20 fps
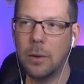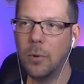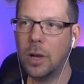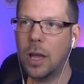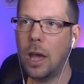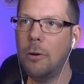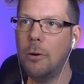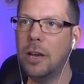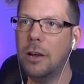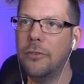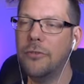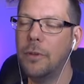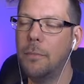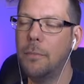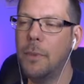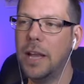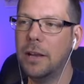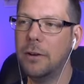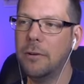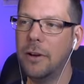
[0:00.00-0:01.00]
Well, going off the
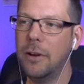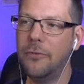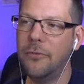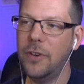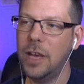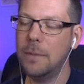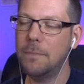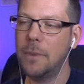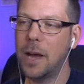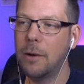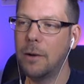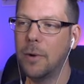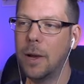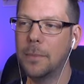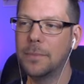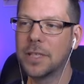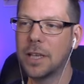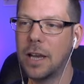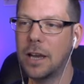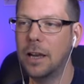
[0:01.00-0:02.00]
Minecraft feedback
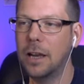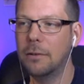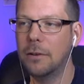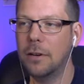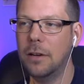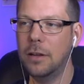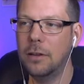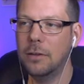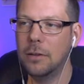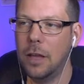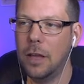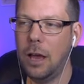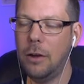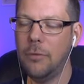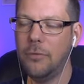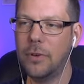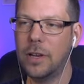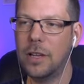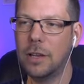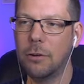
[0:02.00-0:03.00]
website, I'm going to
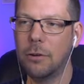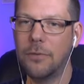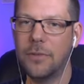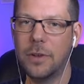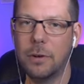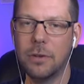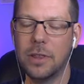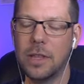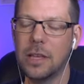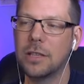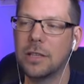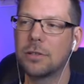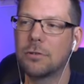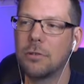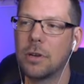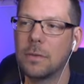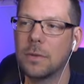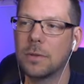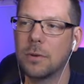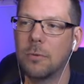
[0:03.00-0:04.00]
hopefully do a few of these
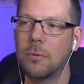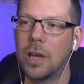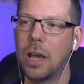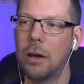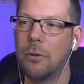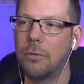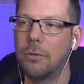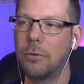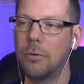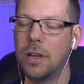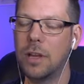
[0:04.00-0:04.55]
streams where we go through